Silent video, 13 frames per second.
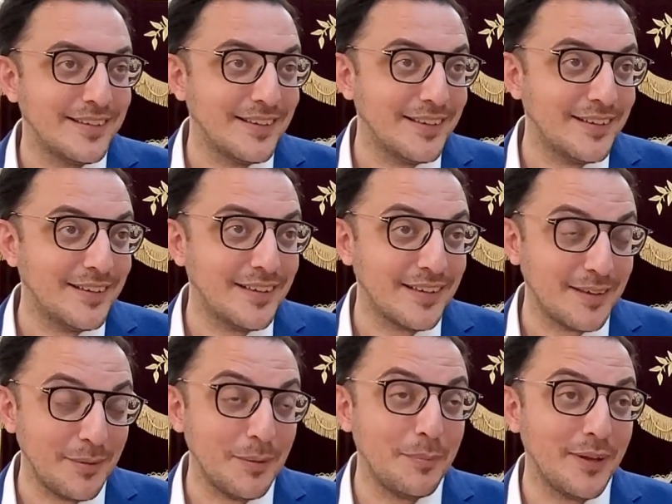He said,
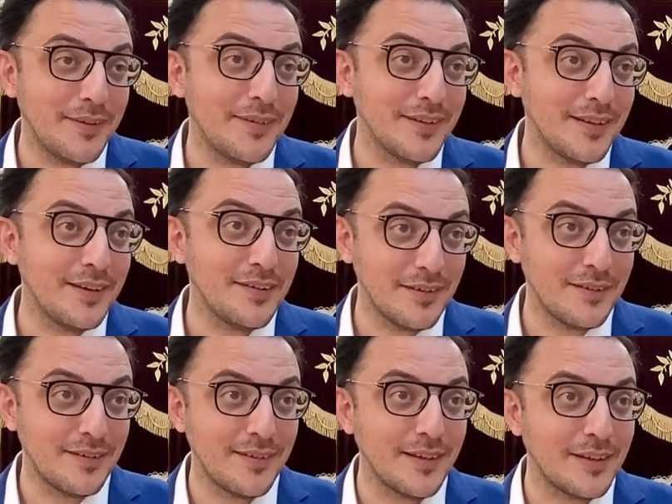give me a blessing that I
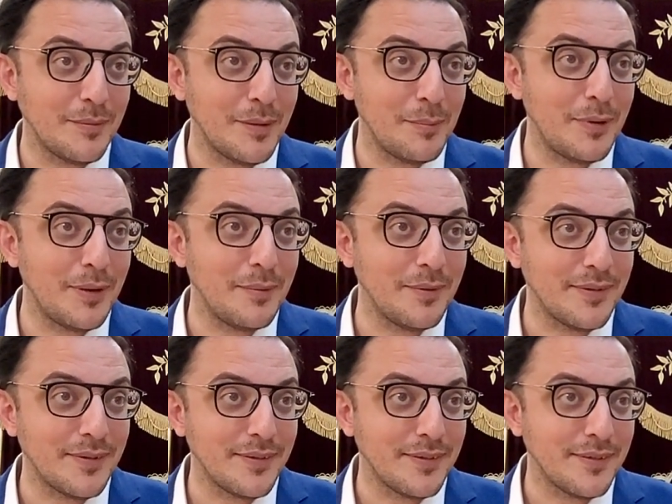should stick to my
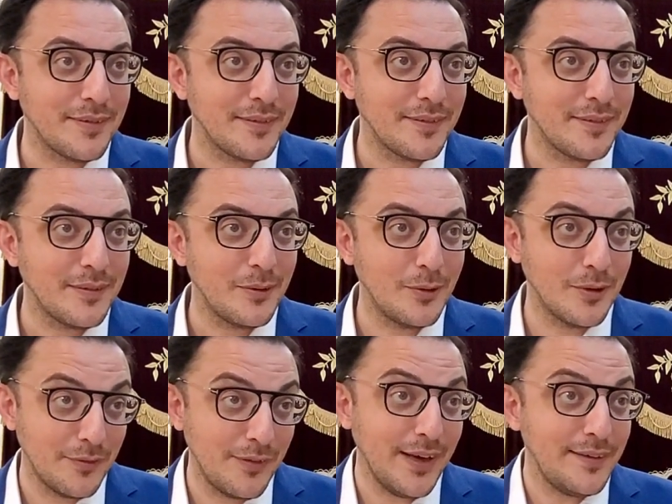promise. Or
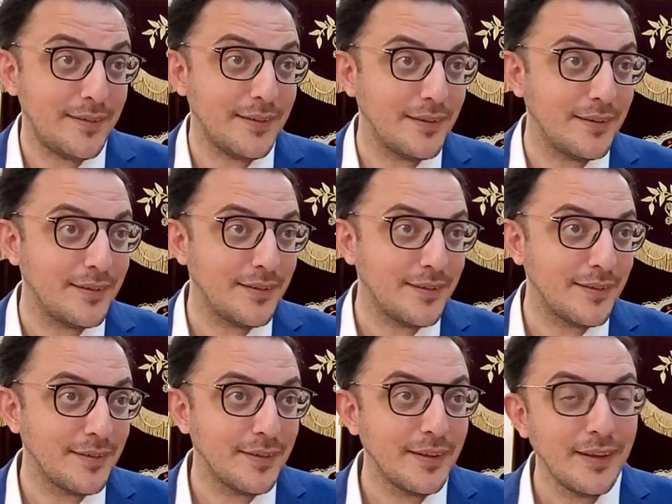advice at least.
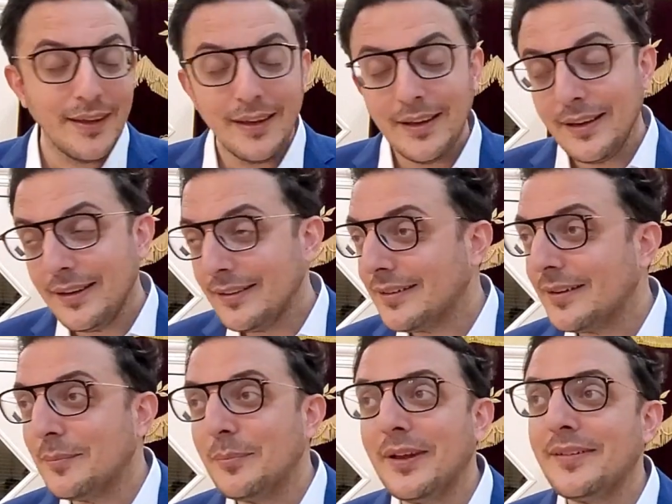He said,
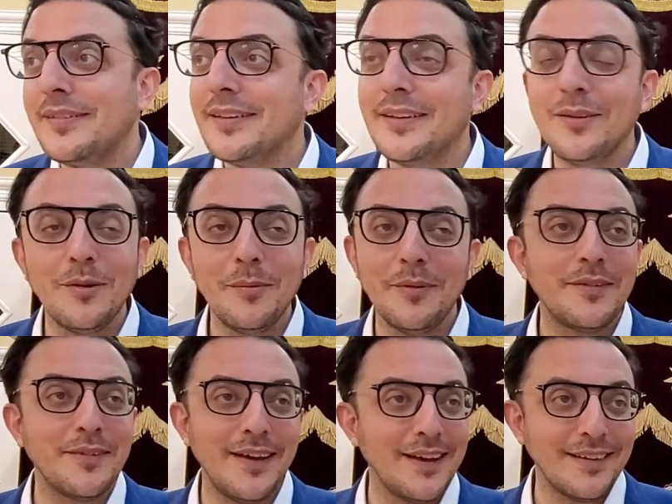a blessing to do a
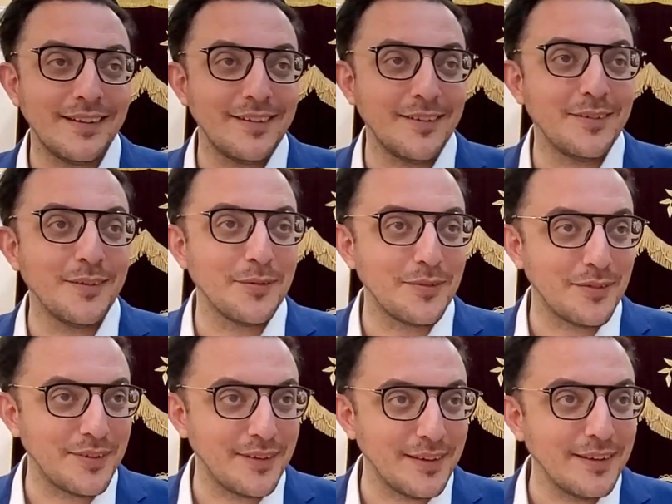mitzvah, there is no such
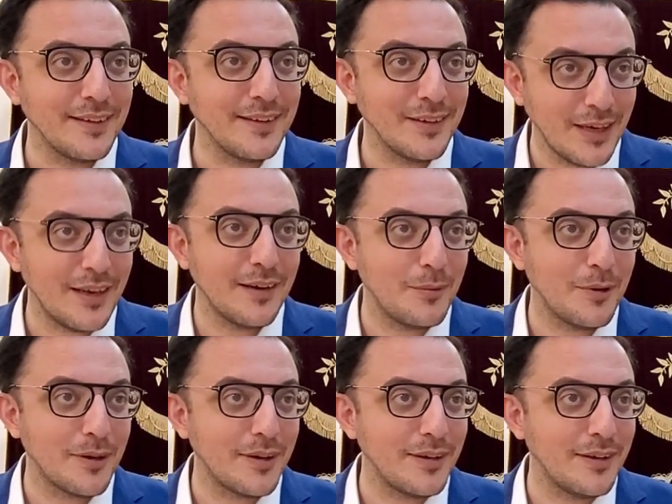thing. You got to
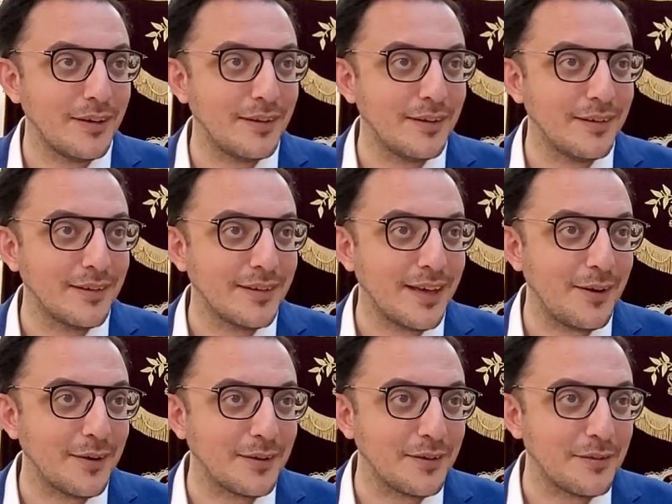work on your
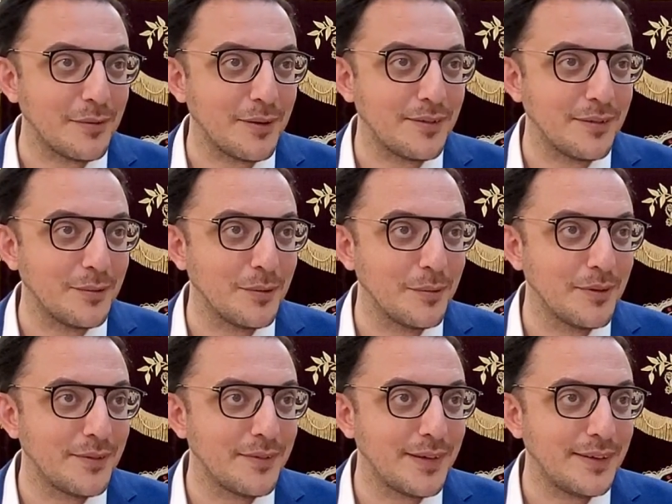character traits and do the
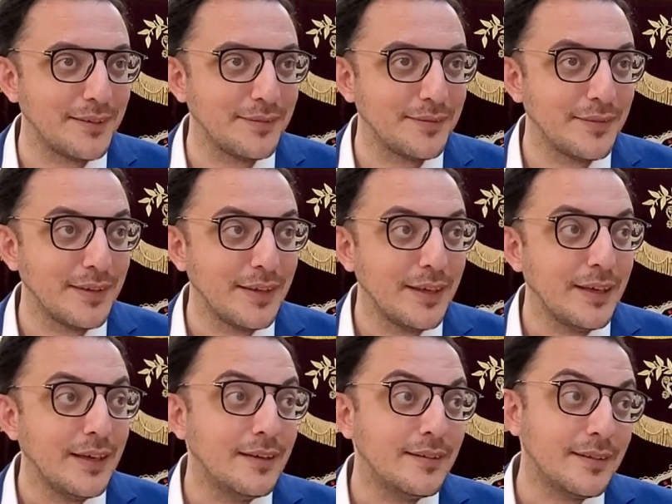mitzvah.
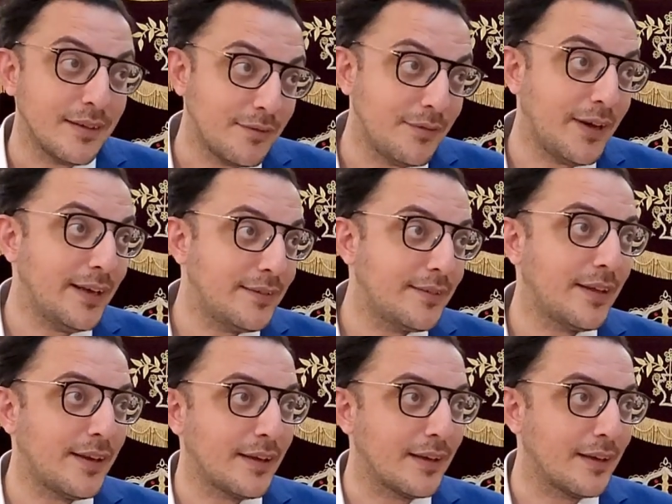He said, advice
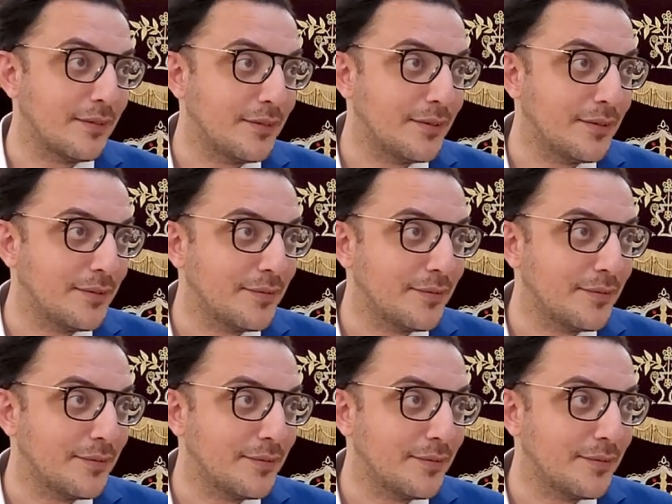that I could give you.